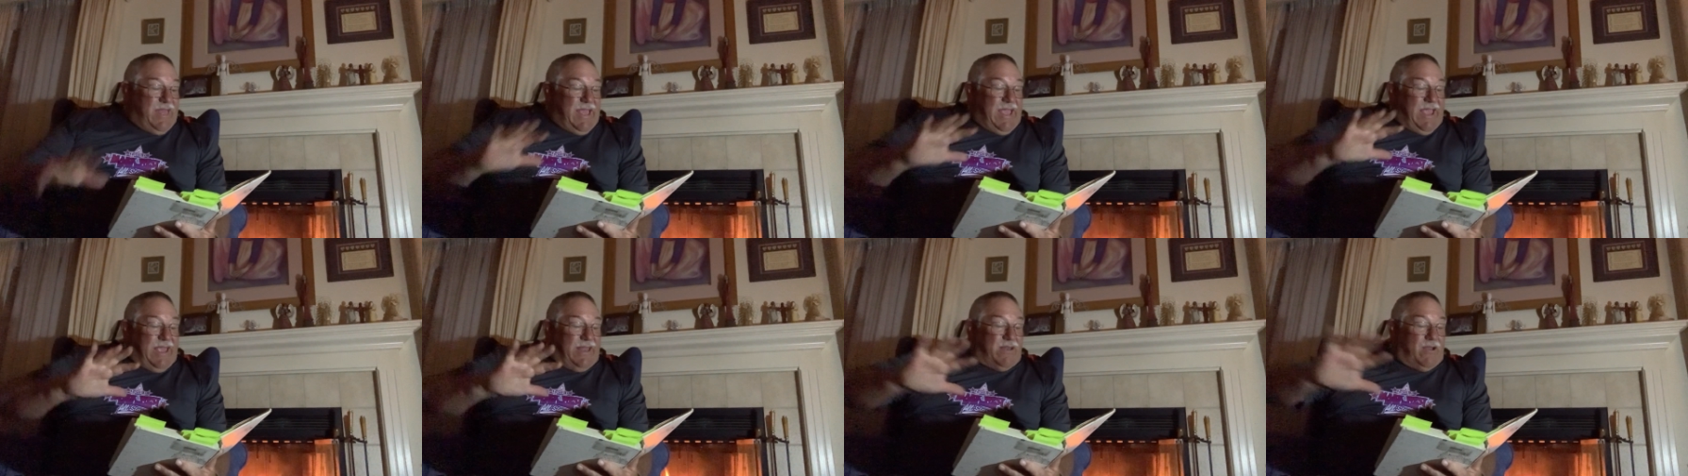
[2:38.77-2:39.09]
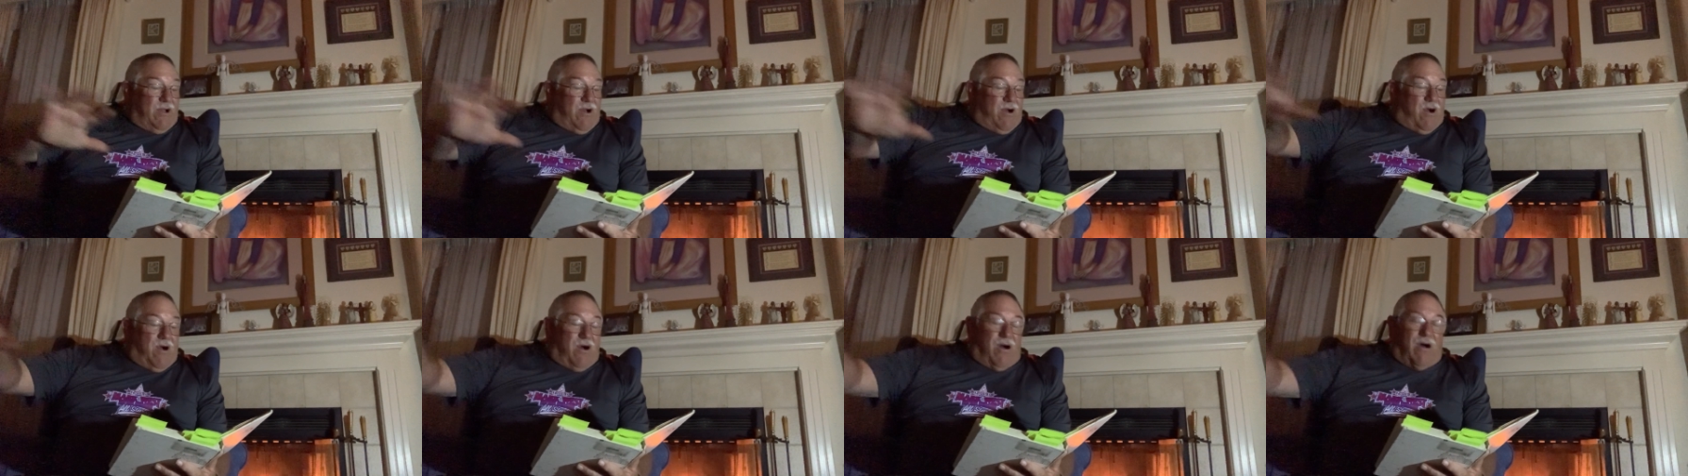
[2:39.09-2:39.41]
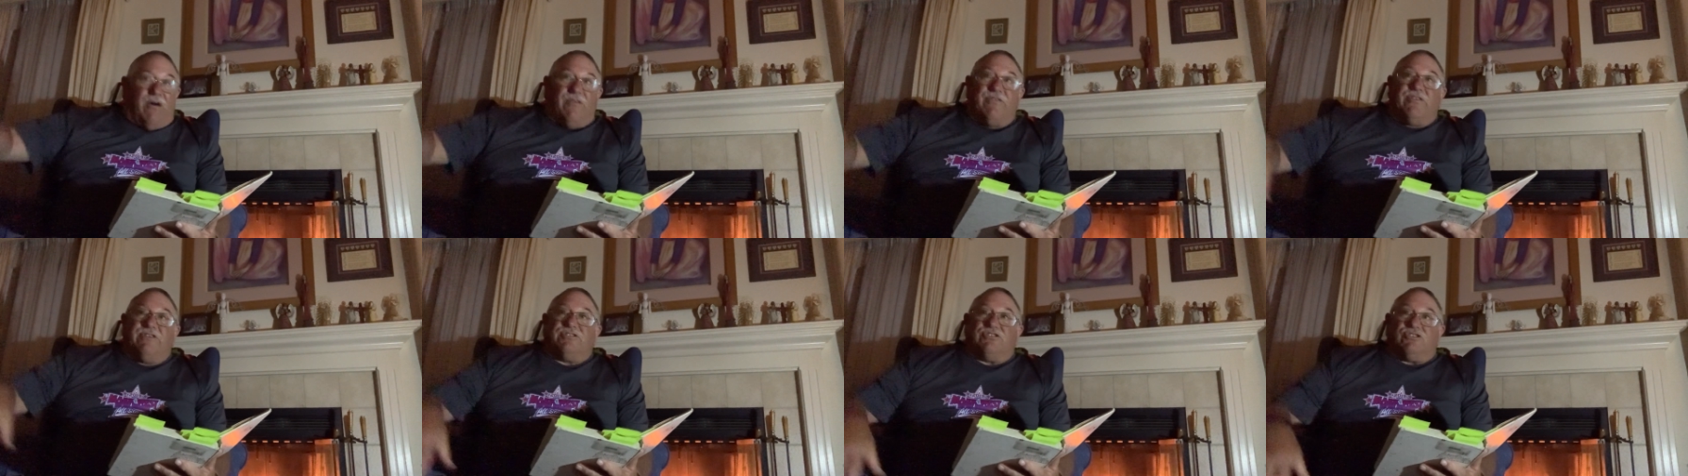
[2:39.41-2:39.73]
and
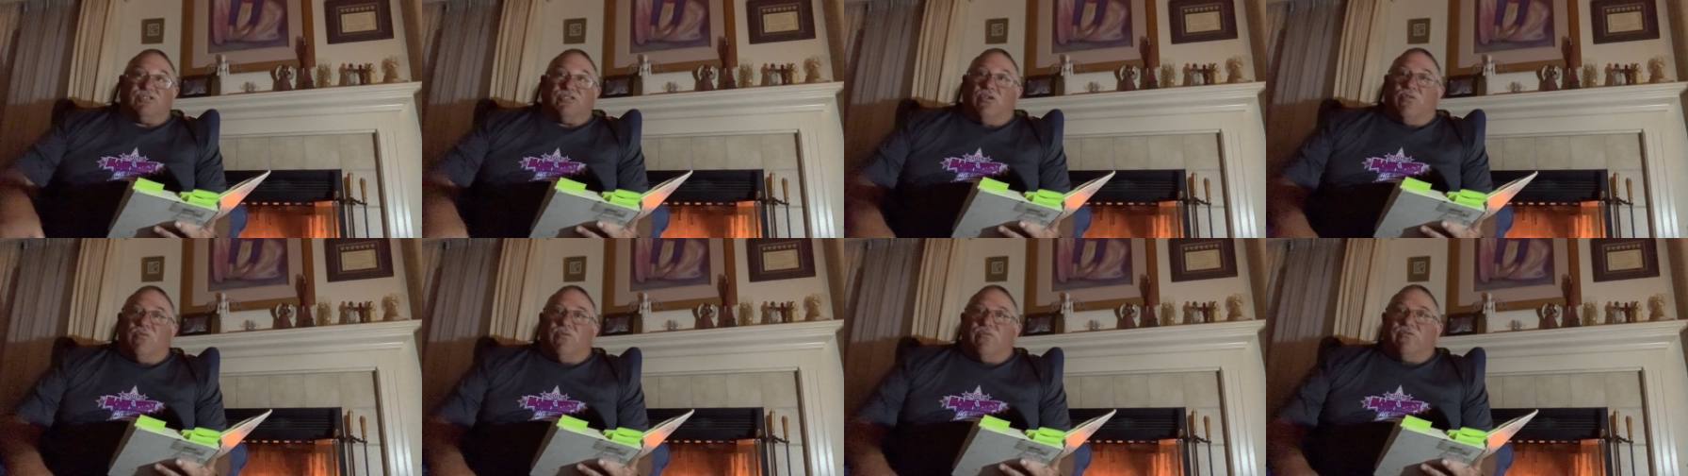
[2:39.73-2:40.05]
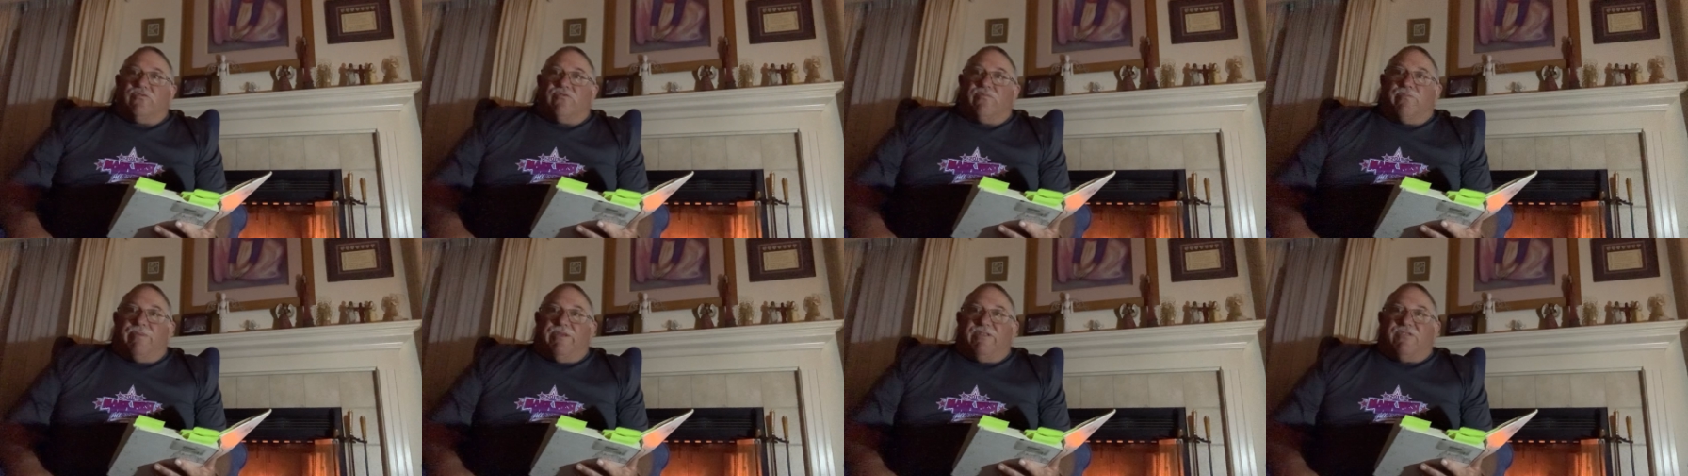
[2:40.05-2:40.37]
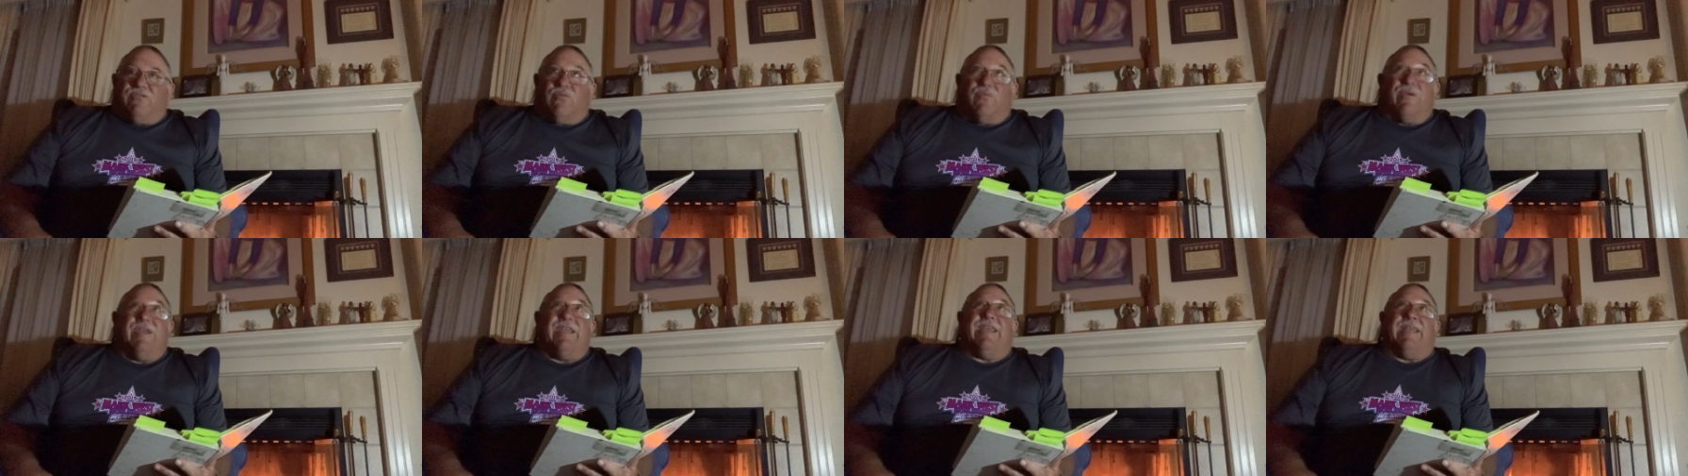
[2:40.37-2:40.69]
all the shows
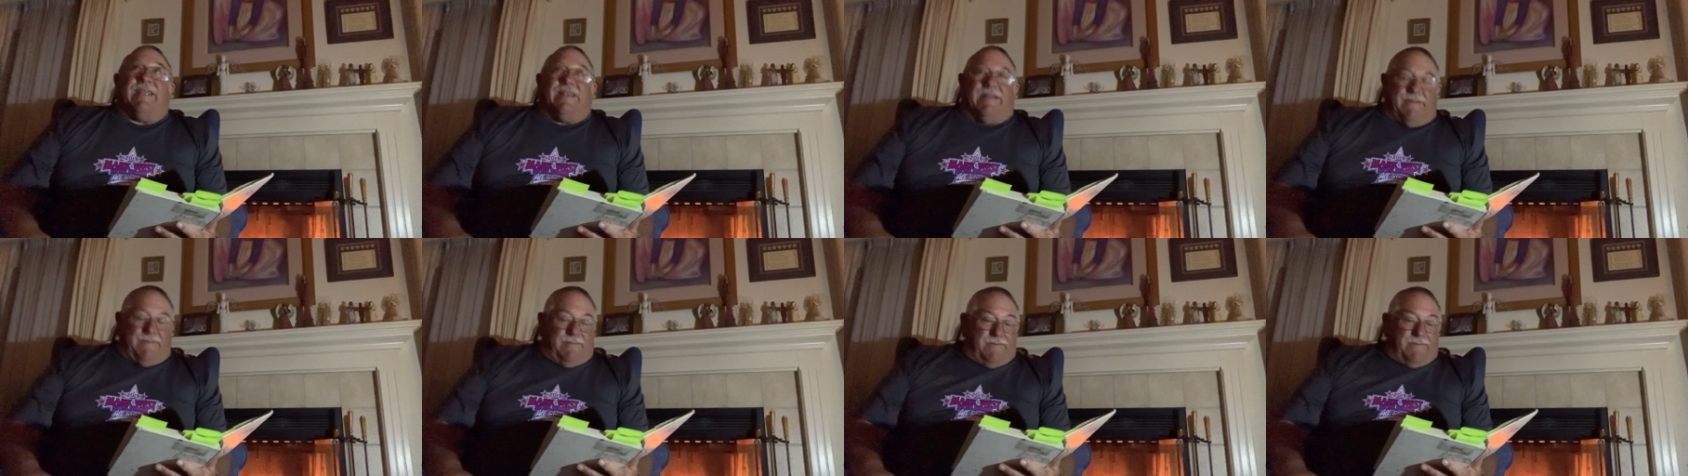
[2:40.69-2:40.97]
between.